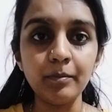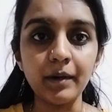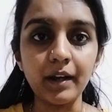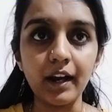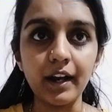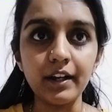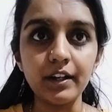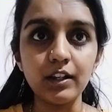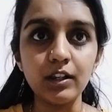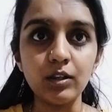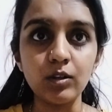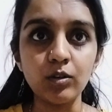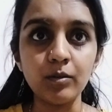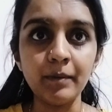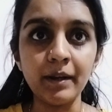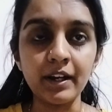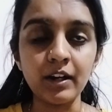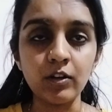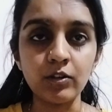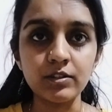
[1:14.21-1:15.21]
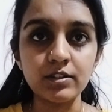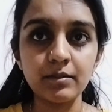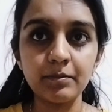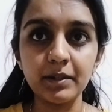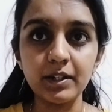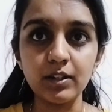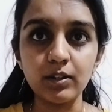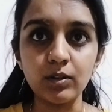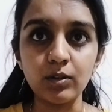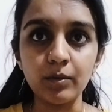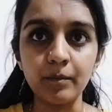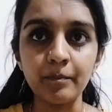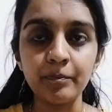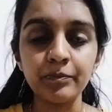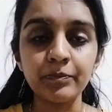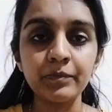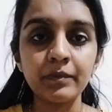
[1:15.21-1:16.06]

parietal lobe and occipital lobe.